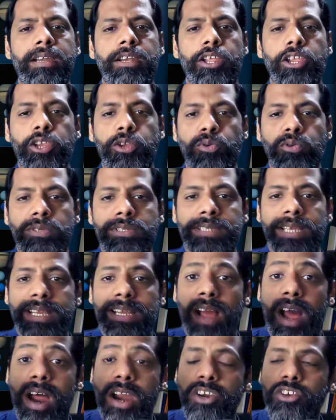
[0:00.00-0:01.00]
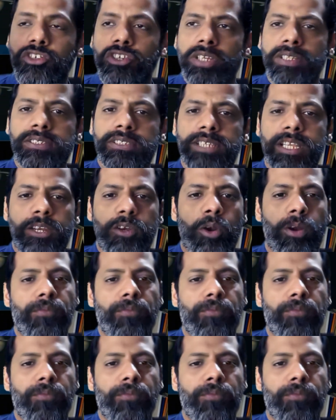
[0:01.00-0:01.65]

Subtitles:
using urgency, not